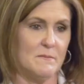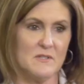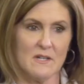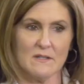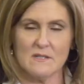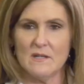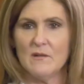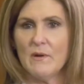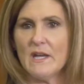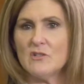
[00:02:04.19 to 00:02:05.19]
to
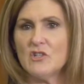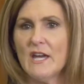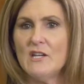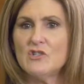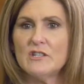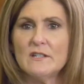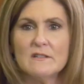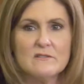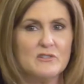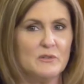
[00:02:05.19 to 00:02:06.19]
continuing
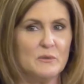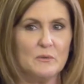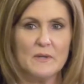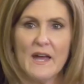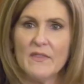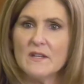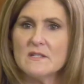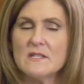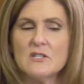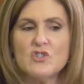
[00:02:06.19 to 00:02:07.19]
education, to
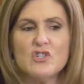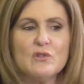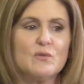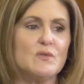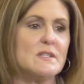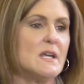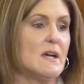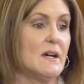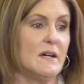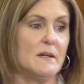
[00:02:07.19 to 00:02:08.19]
ethics issues,
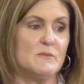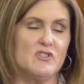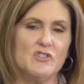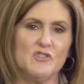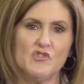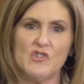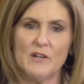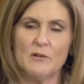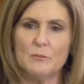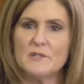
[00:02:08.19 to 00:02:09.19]
to just
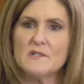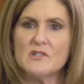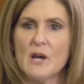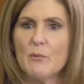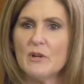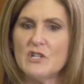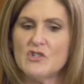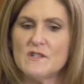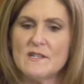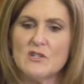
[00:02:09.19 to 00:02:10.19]
general business
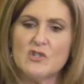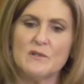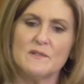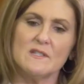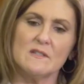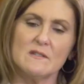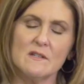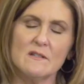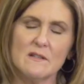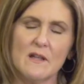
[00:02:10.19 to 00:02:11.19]
operations issues.
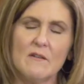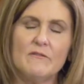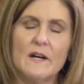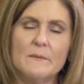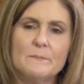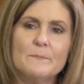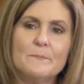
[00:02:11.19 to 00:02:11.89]
It's a lot of fun.